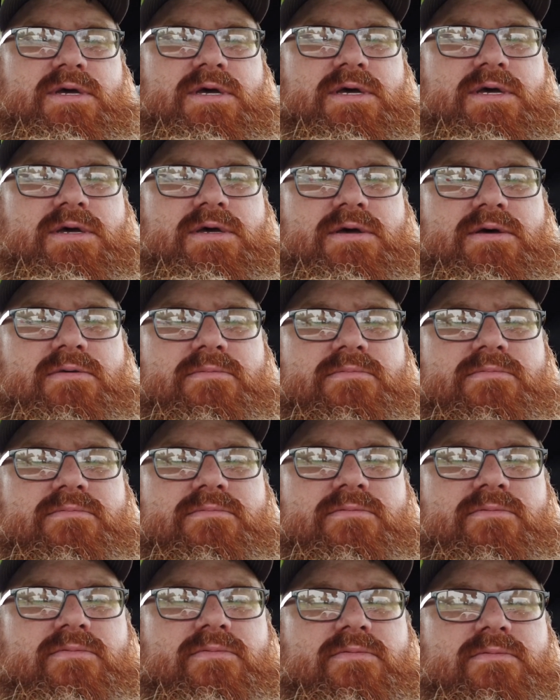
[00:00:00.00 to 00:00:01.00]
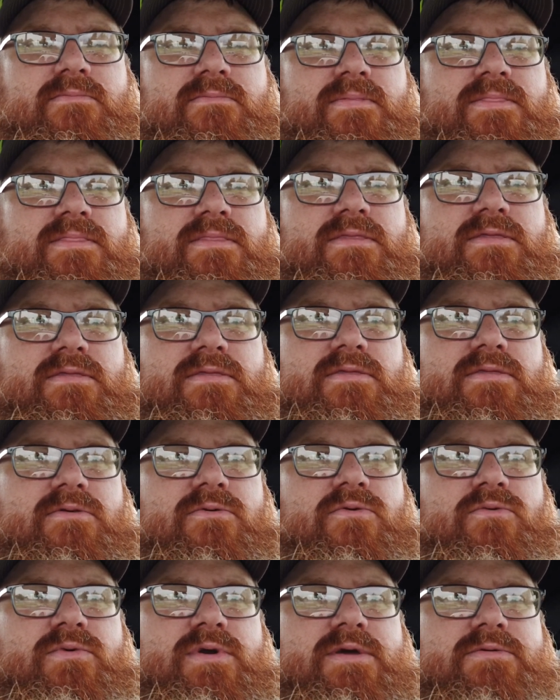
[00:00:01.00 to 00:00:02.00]

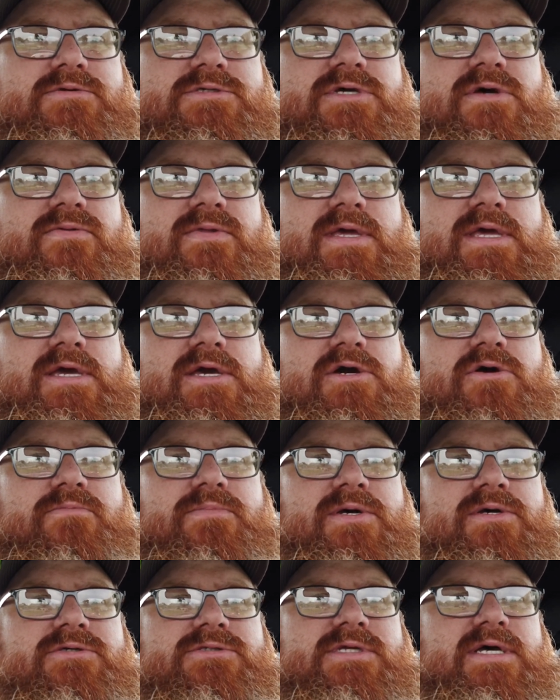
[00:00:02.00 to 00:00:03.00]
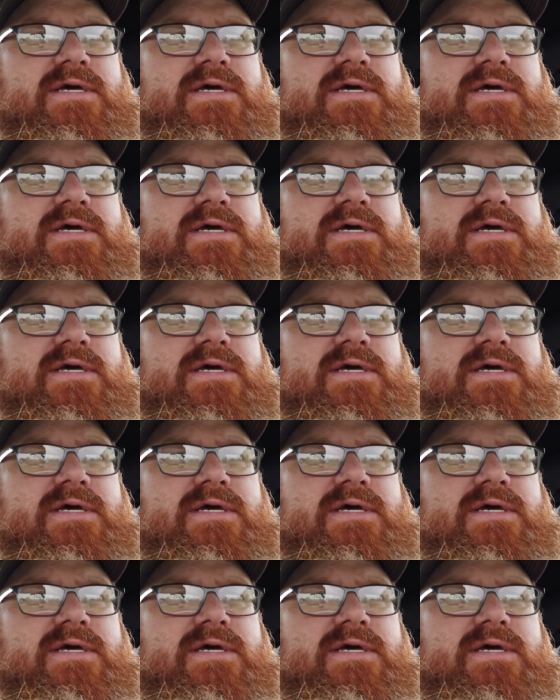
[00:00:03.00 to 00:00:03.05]
when it was on the EcoBoost.